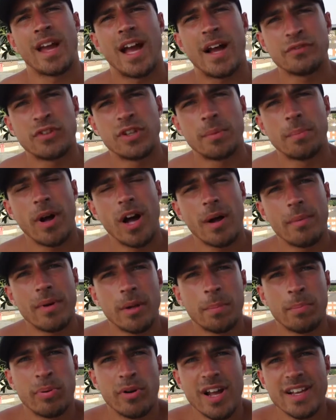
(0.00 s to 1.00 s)
After the
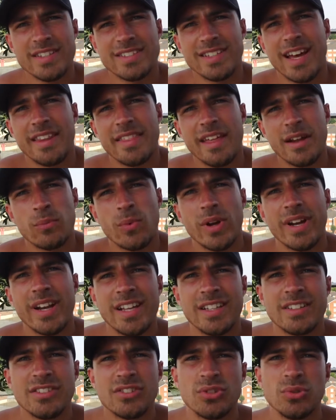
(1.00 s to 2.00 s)
barbell press, I then
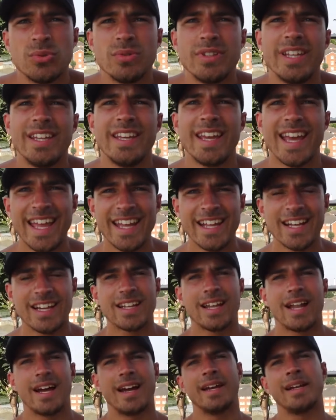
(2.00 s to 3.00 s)
went into the
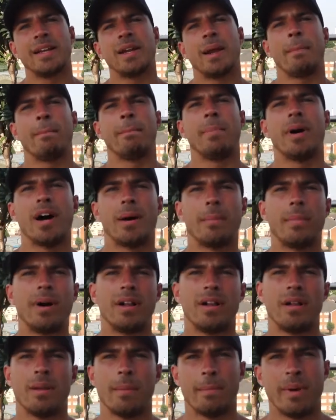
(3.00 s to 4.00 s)
incline
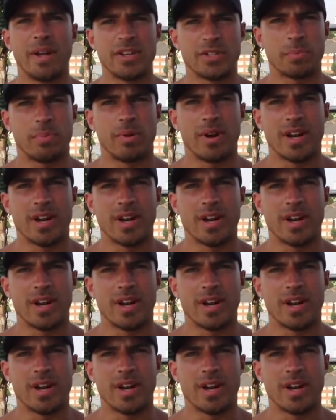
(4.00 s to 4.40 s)
barbell bench